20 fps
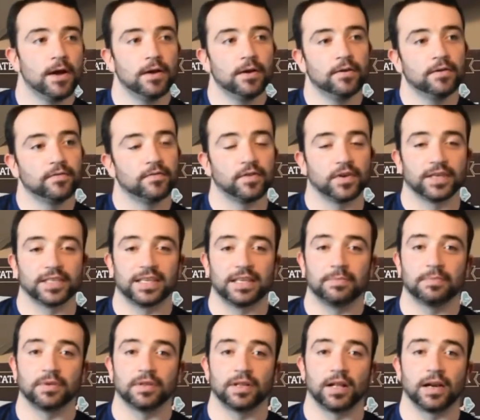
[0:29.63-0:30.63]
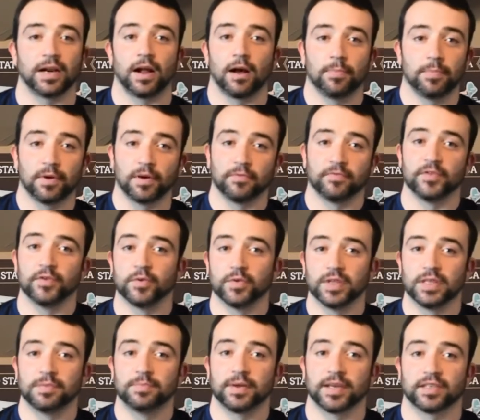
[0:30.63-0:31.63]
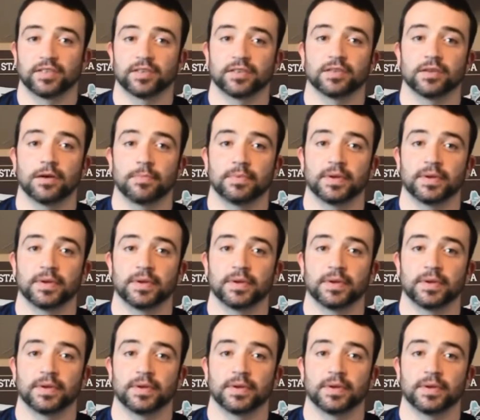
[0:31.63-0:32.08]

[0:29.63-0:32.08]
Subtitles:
for example, and I'll put a few of these pictures up